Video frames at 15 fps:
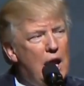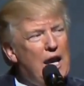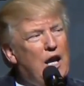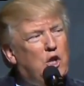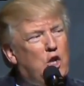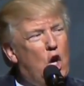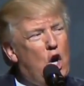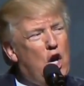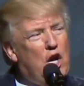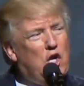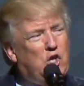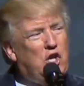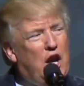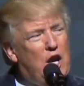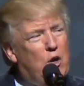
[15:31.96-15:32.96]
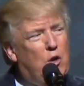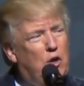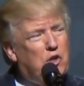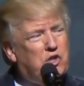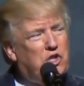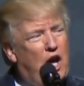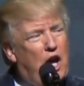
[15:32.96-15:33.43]
And Attorney
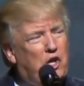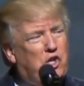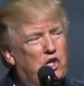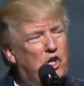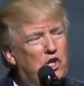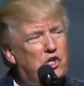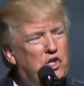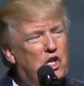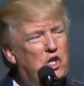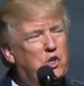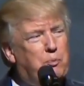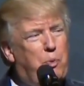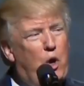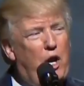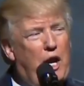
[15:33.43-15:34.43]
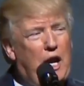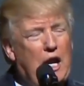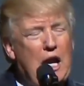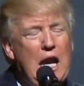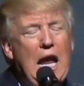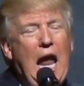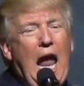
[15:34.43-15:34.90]
General Sessions is
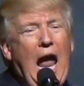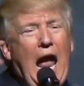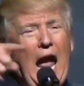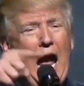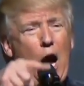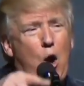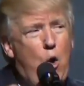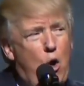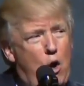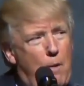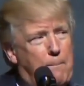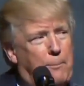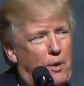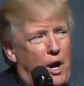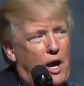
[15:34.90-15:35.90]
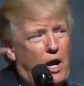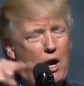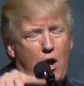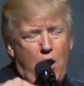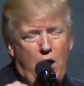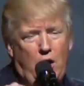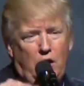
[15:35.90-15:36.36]
putting our
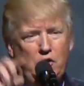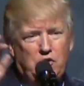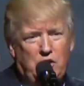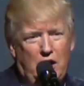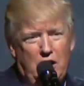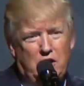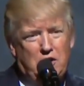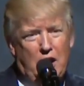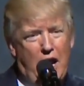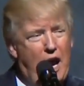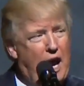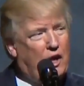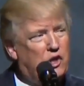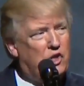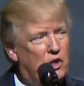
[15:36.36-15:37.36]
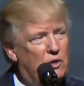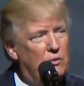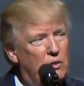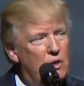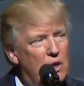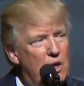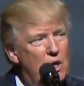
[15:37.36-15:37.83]
priorities into action.
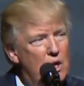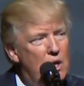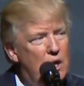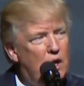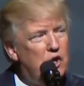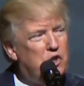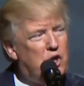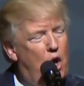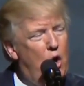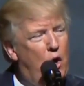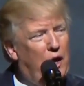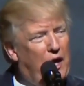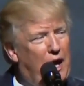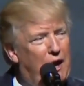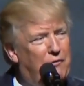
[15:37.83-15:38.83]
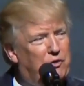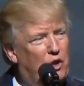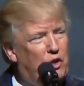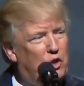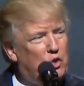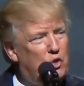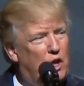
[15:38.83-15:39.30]
He's going
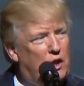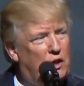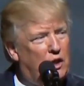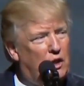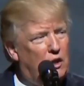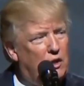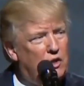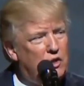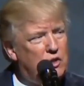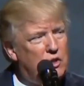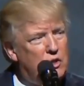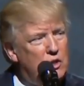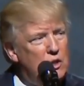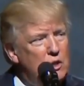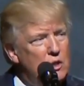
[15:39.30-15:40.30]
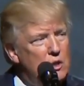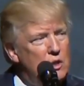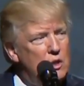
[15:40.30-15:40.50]
after the drug dealers